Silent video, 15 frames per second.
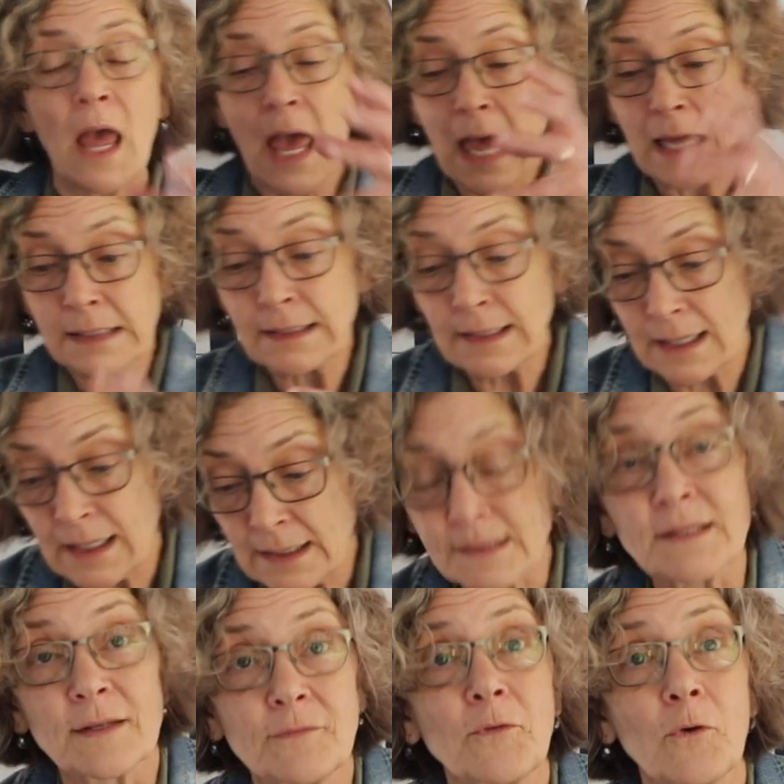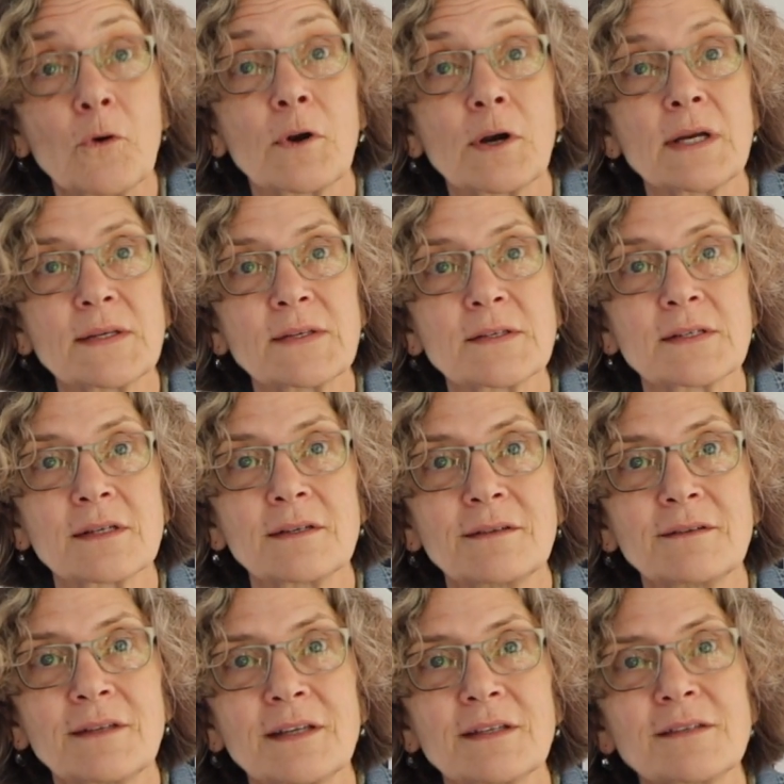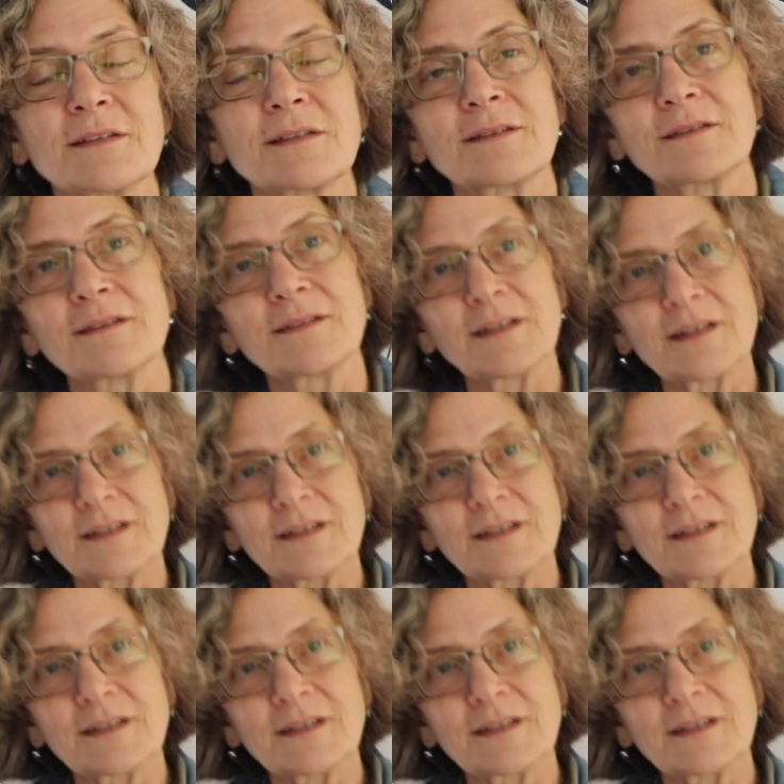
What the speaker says: and it's the forest that's.